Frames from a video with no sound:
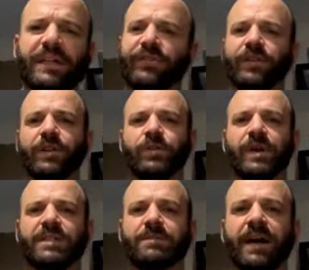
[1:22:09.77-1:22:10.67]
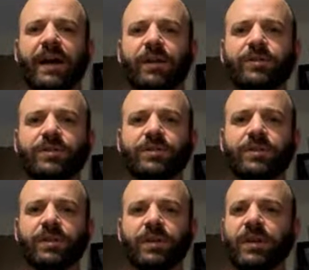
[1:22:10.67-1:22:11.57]
So there's going to be a smell, but the
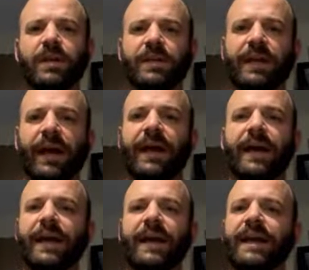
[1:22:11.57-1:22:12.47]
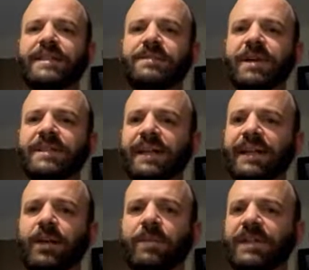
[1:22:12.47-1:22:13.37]
difference between just animals
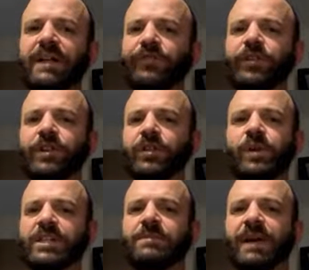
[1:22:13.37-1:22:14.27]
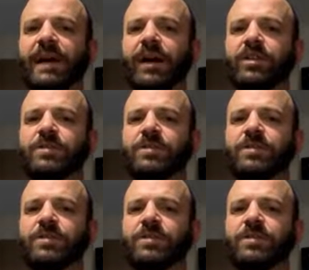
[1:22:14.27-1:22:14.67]
being there and dirty animals being there.